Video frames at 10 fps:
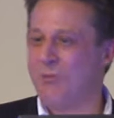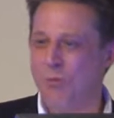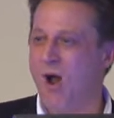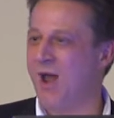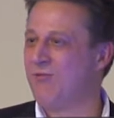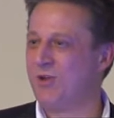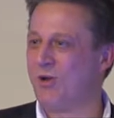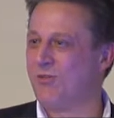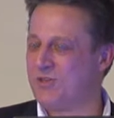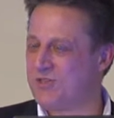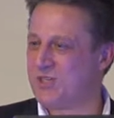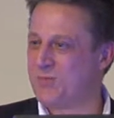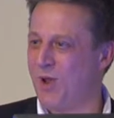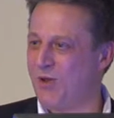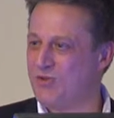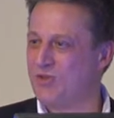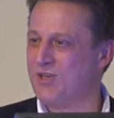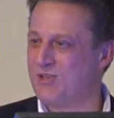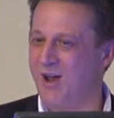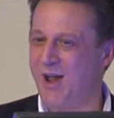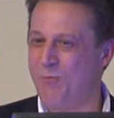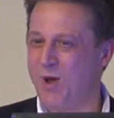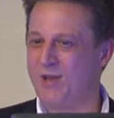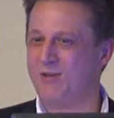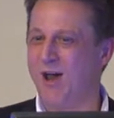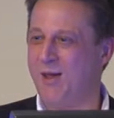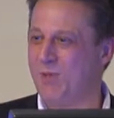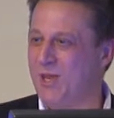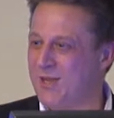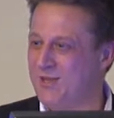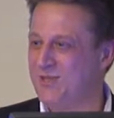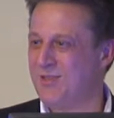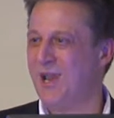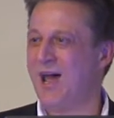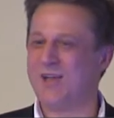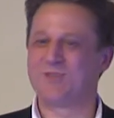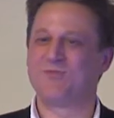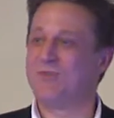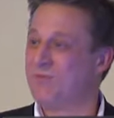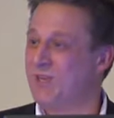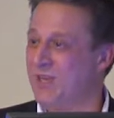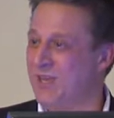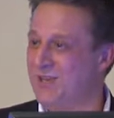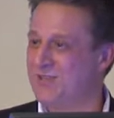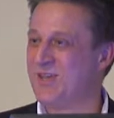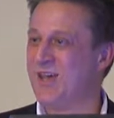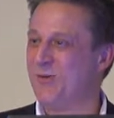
why have we got this explosion in type 1 diabetes in the last 50 years?